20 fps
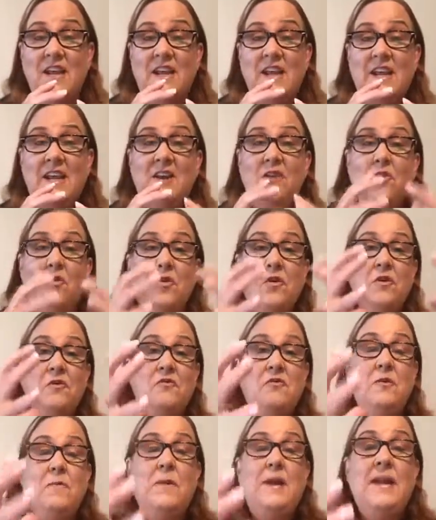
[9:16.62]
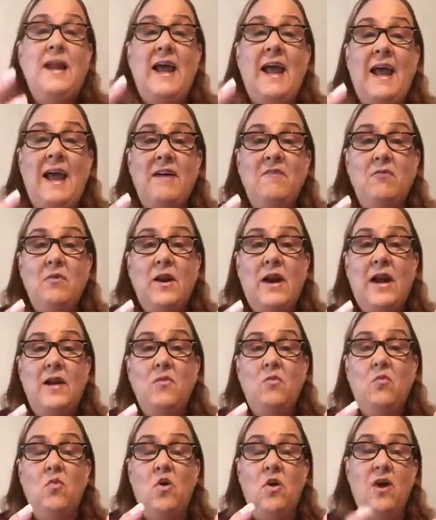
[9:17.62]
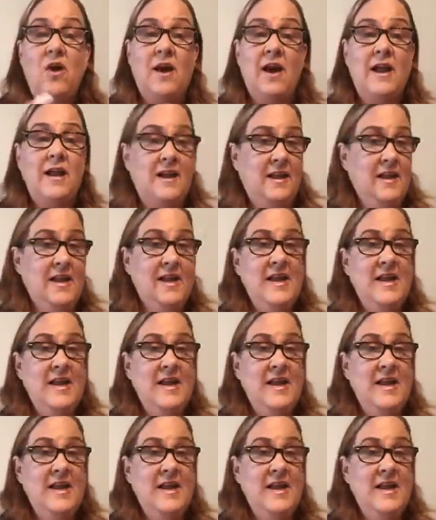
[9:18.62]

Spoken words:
In order for me to have what I want,